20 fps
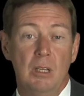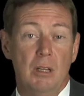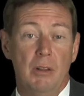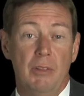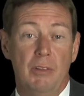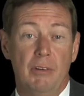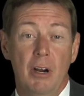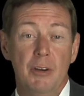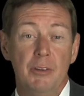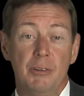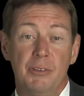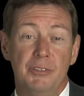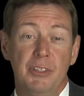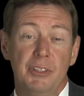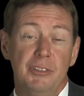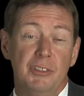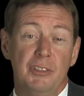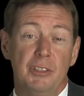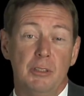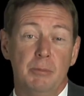There are no
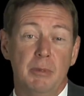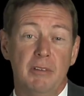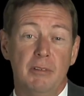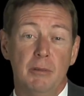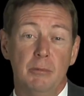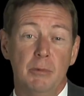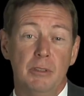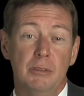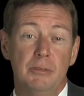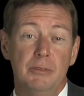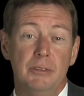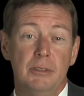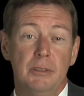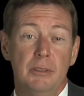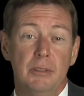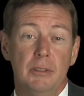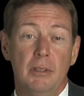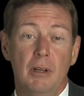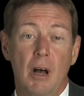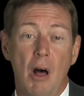stitches to be removed.
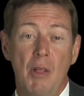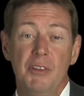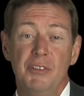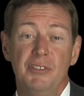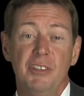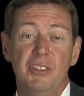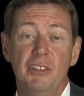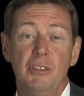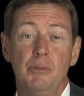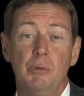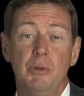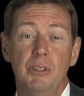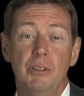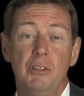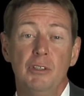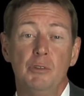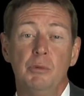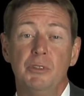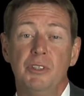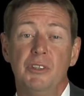All the stitches we
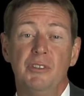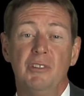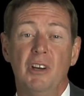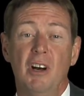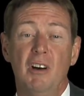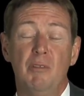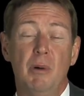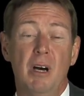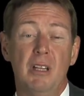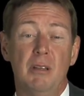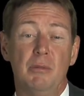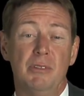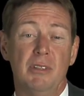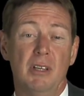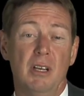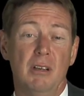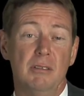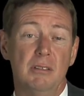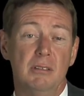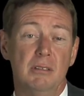use will dissolve by
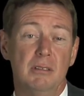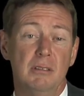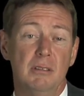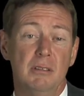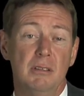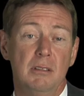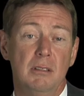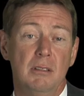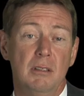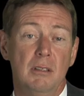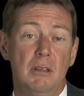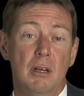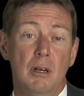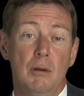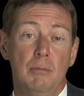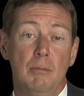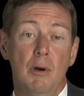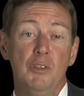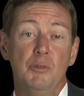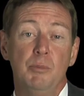themselves.
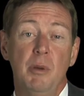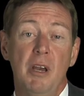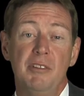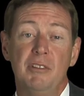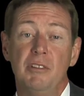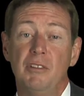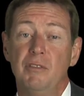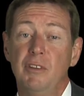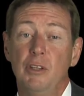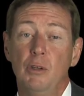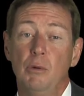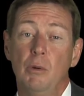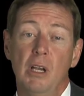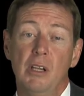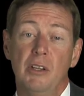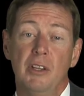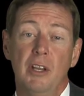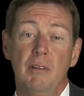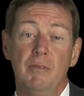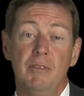Most patients feel
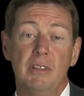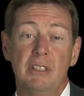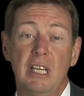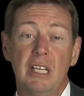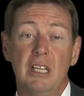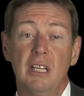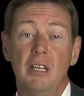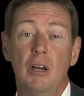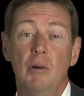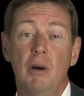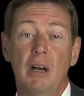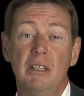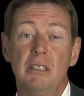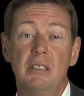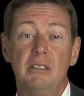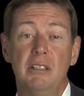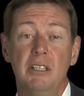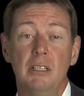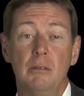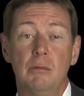well enough that they can go out to
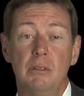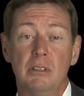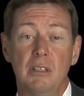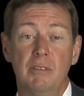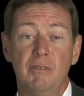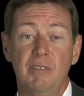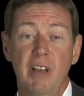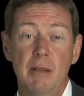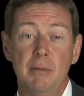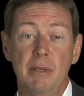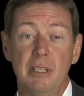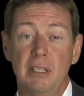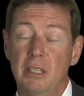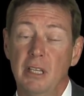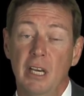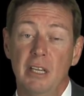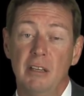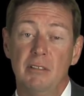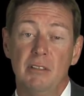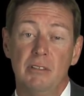dinner with their family the
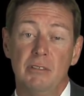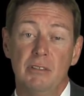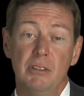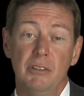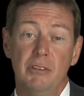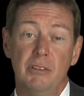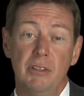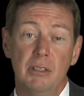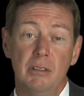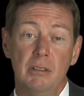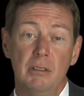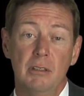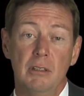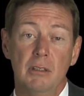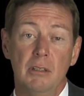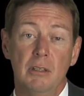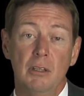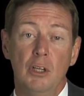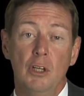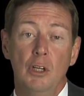night of the surgery.
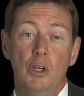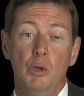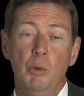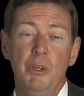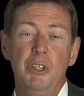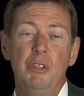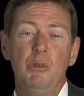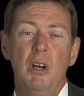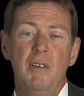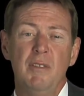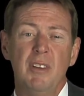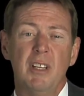We do have